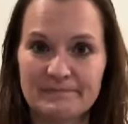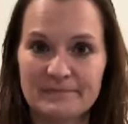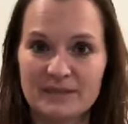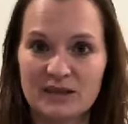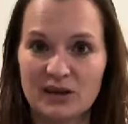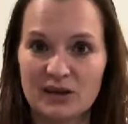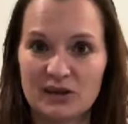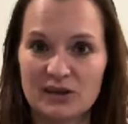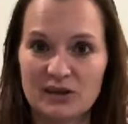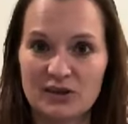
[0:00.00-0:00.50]

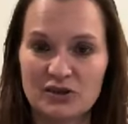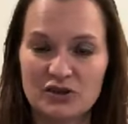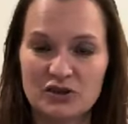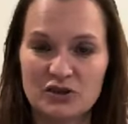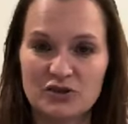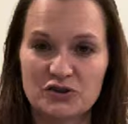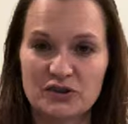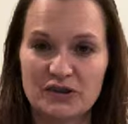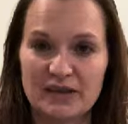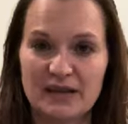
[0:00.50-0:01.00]
young adult
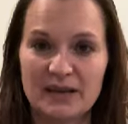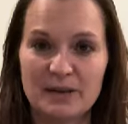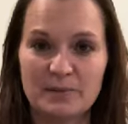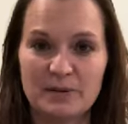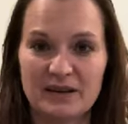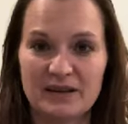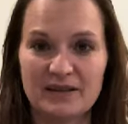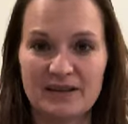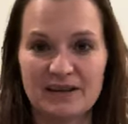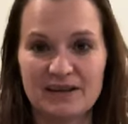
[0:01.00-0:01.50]
children,
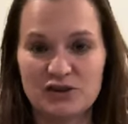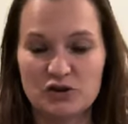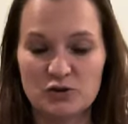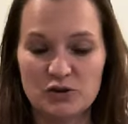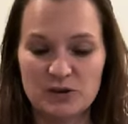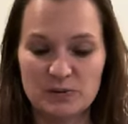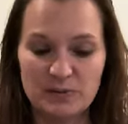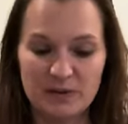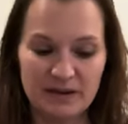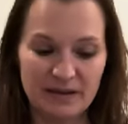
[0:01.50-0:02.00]
anybody that
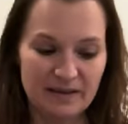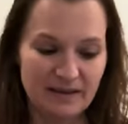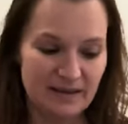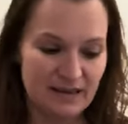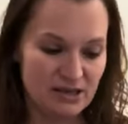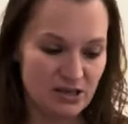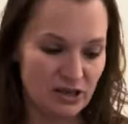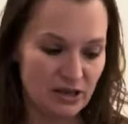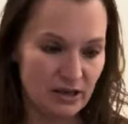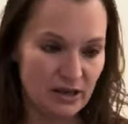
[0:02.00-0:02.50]
enjoys being in the
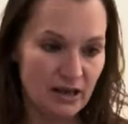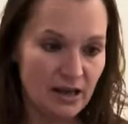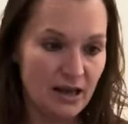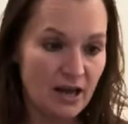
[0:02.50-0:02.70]
kitchen.